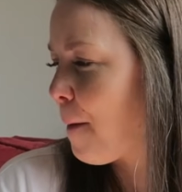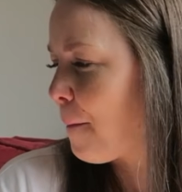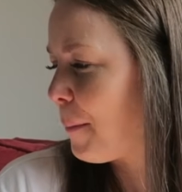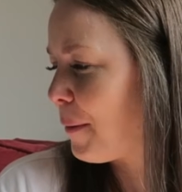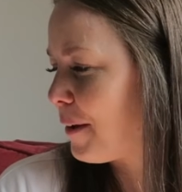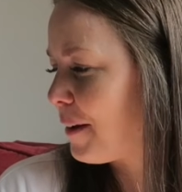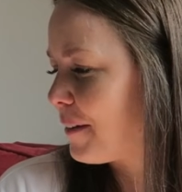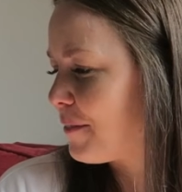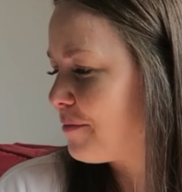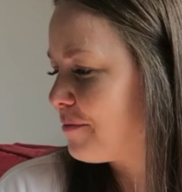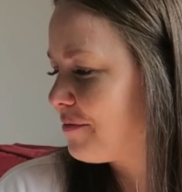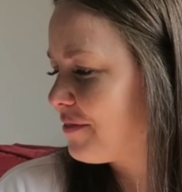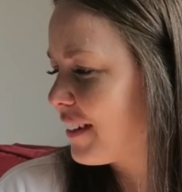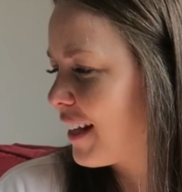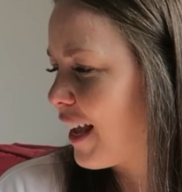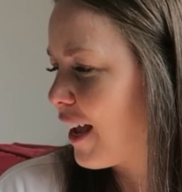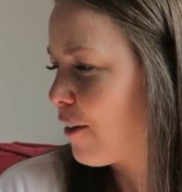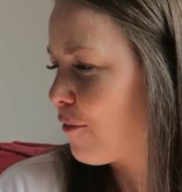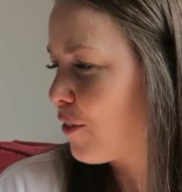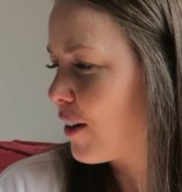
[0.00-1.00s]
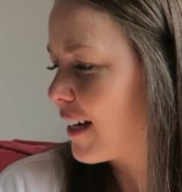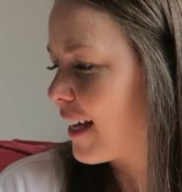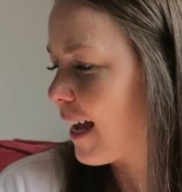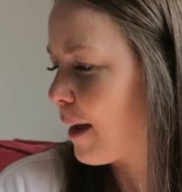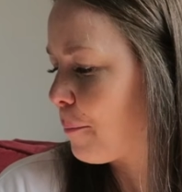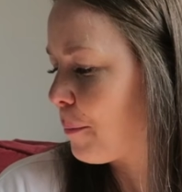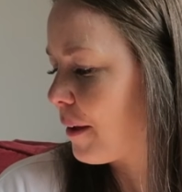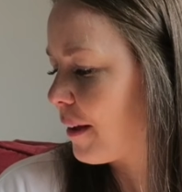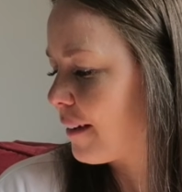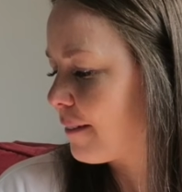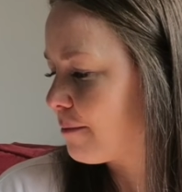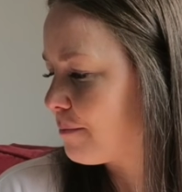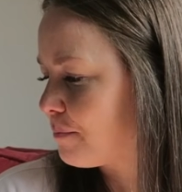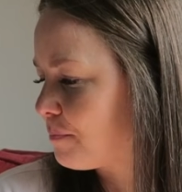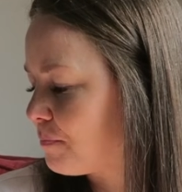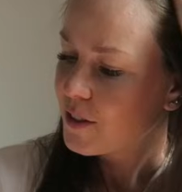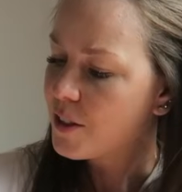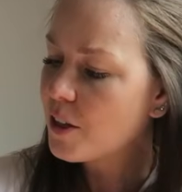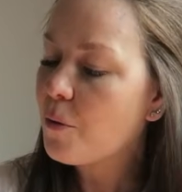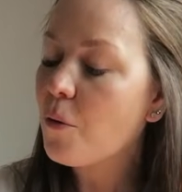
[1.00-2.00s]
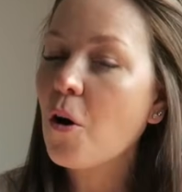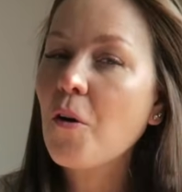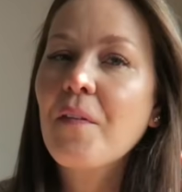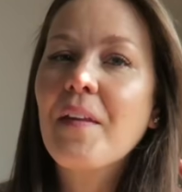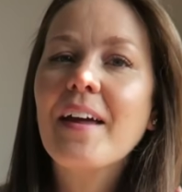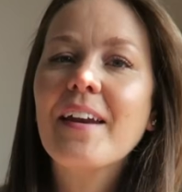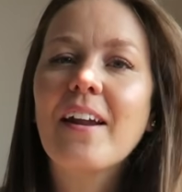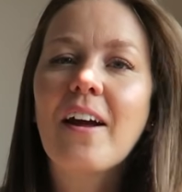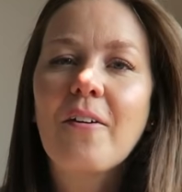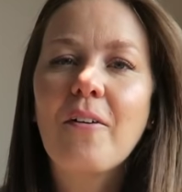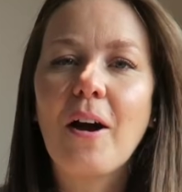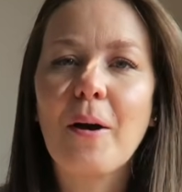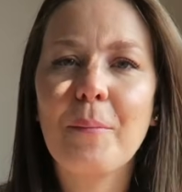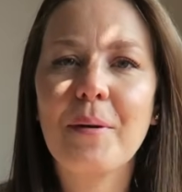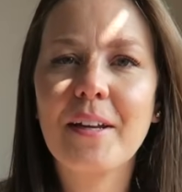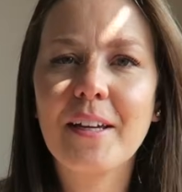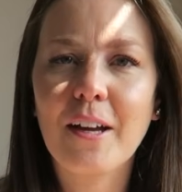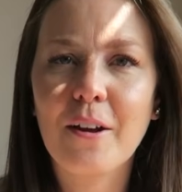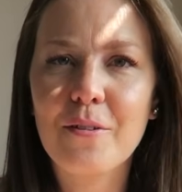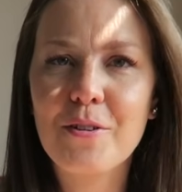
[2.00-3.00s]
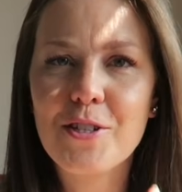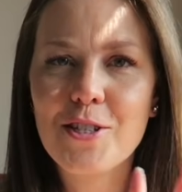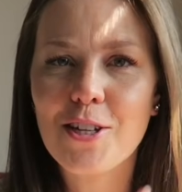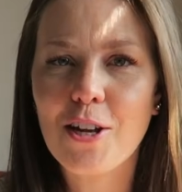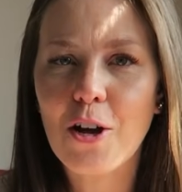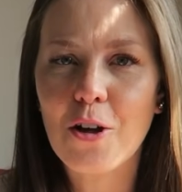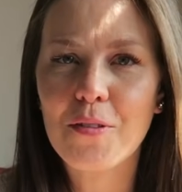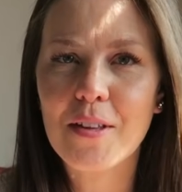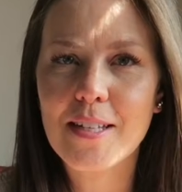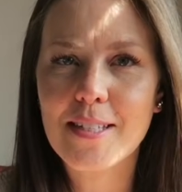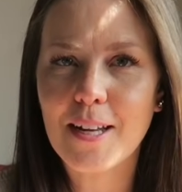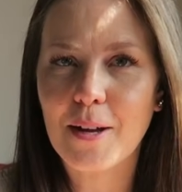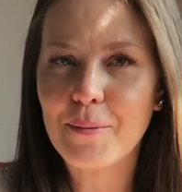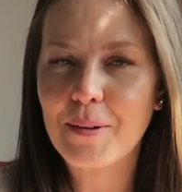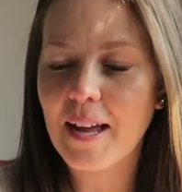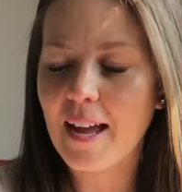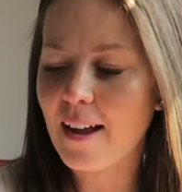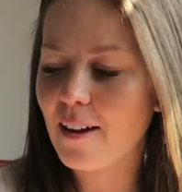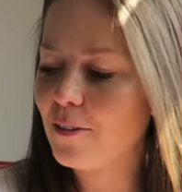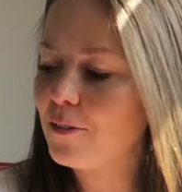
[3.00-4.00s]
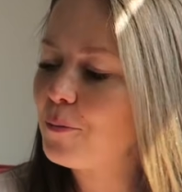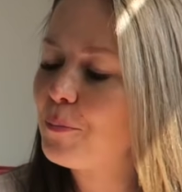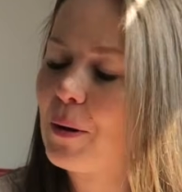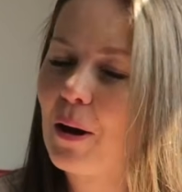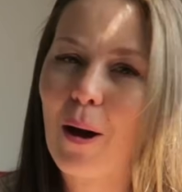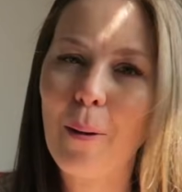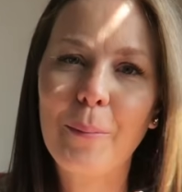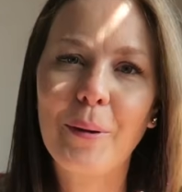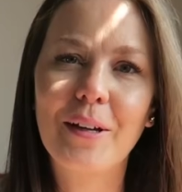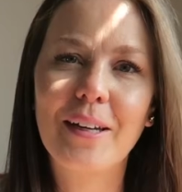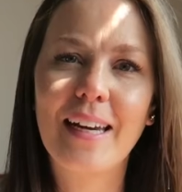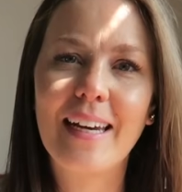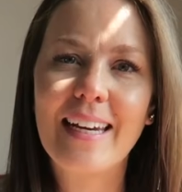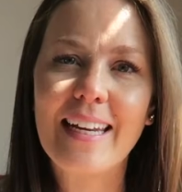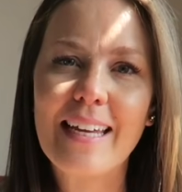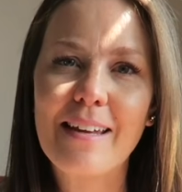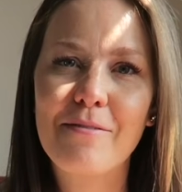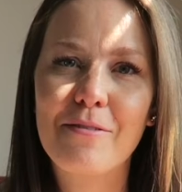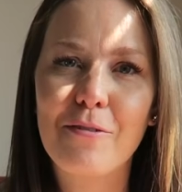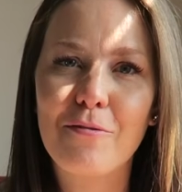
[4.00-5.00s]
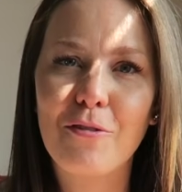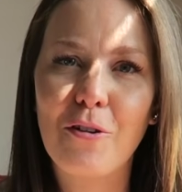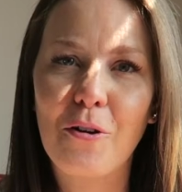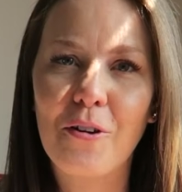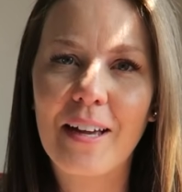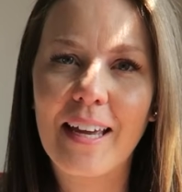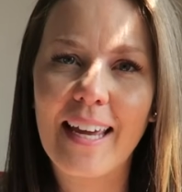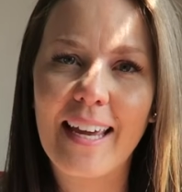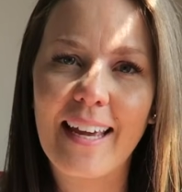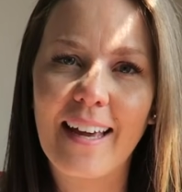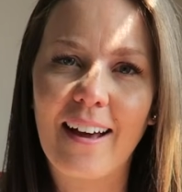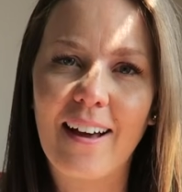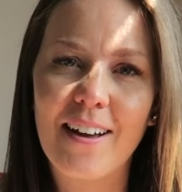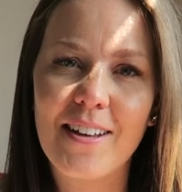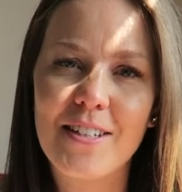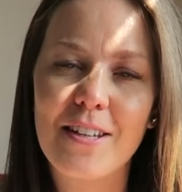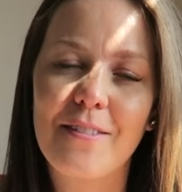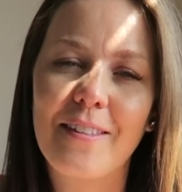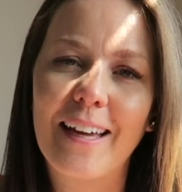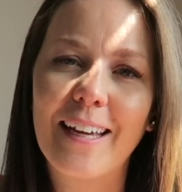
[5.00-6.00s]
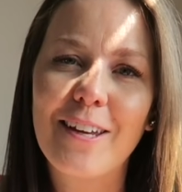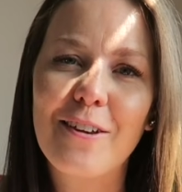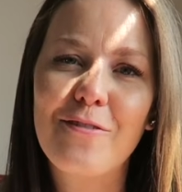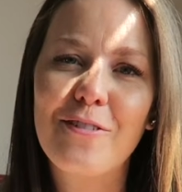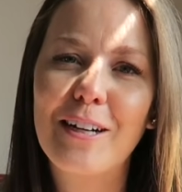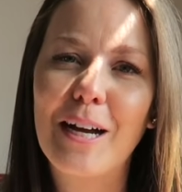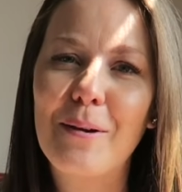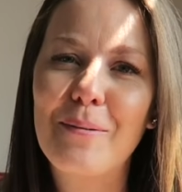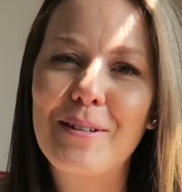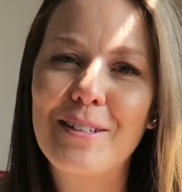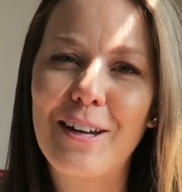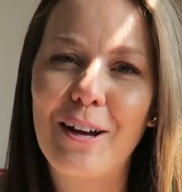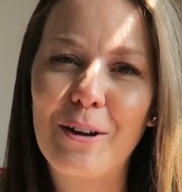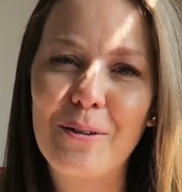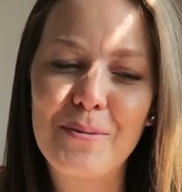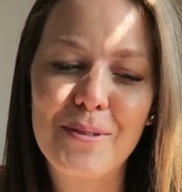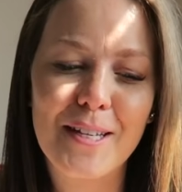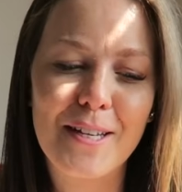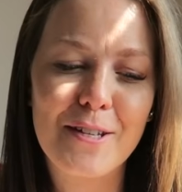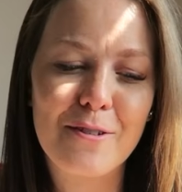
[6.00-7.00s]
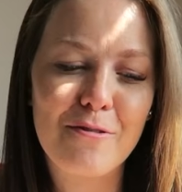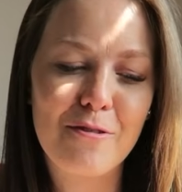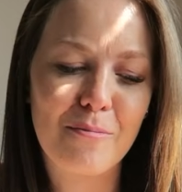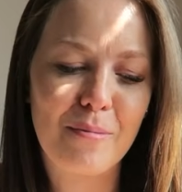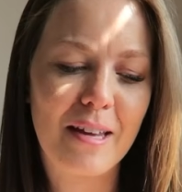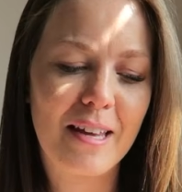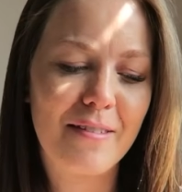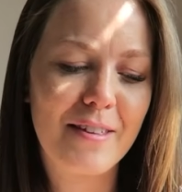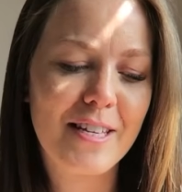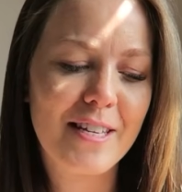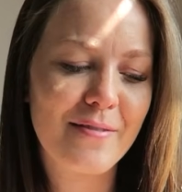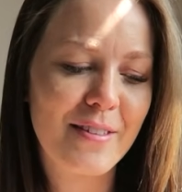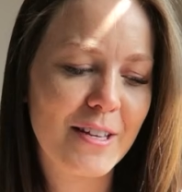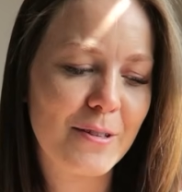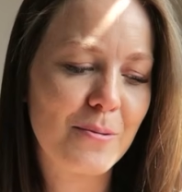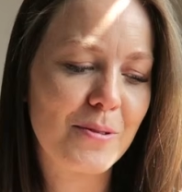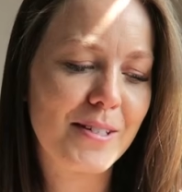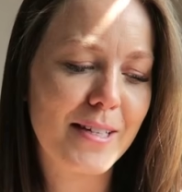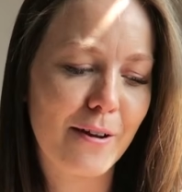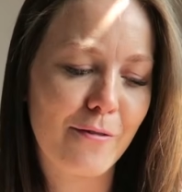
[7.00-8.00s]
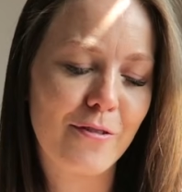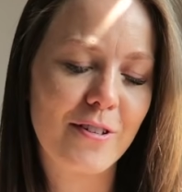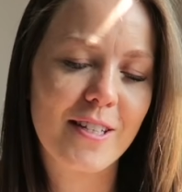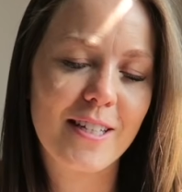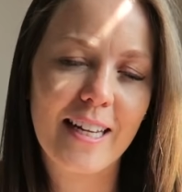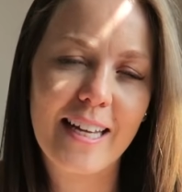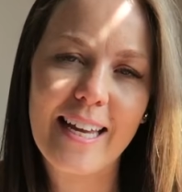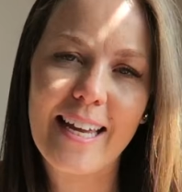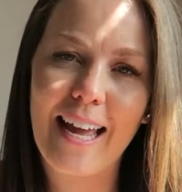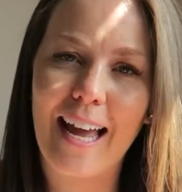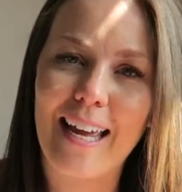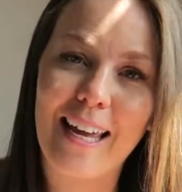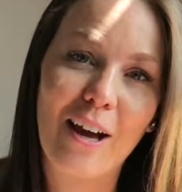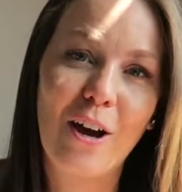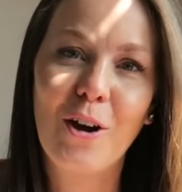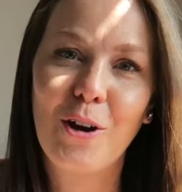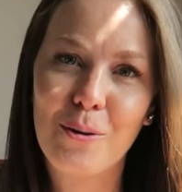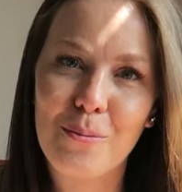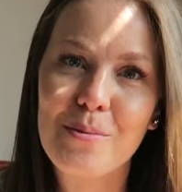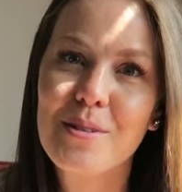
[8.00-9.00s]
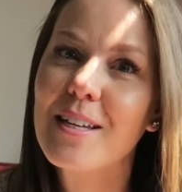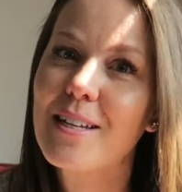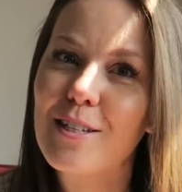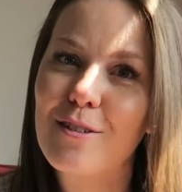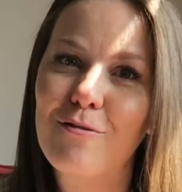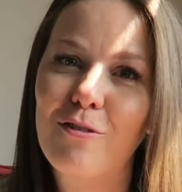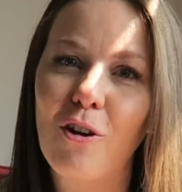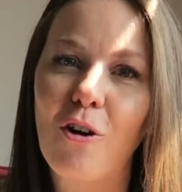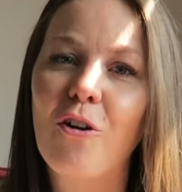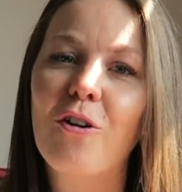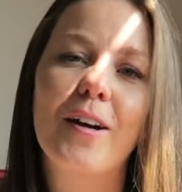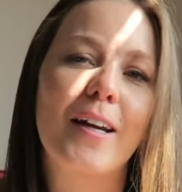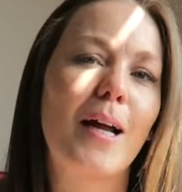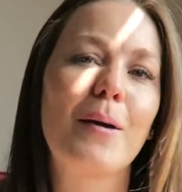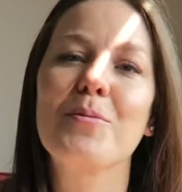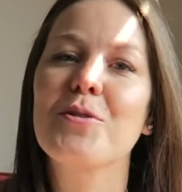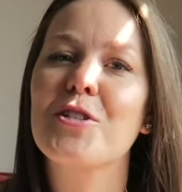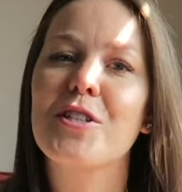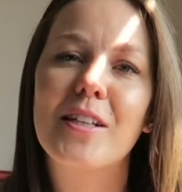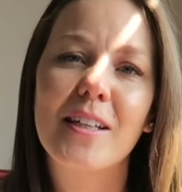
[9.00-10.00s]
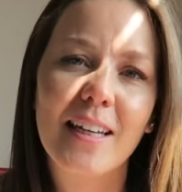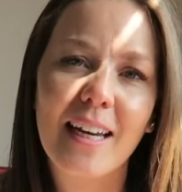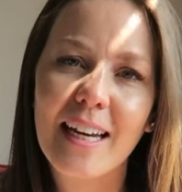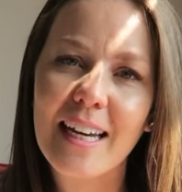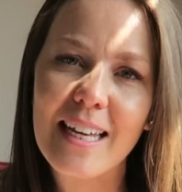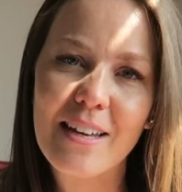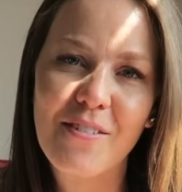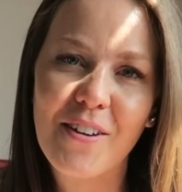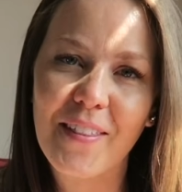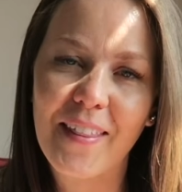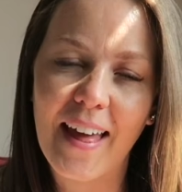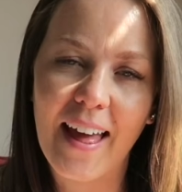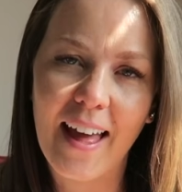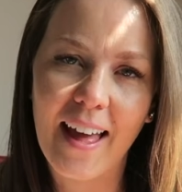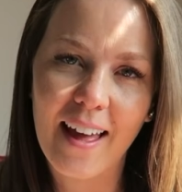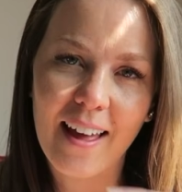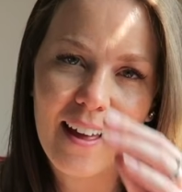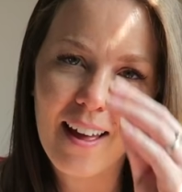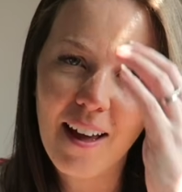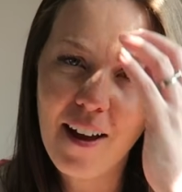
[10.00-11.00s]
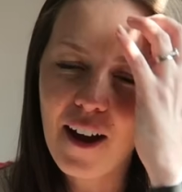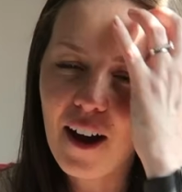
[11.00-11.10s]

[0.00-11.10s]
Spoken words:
But yeah, really happy. So on that note, I'm going to go and style these up now, but I'm going to leave the vlog here. So thank you for coming to Homesense with me. This was definitely a Homesense vlog, and I'm just going to leave it there.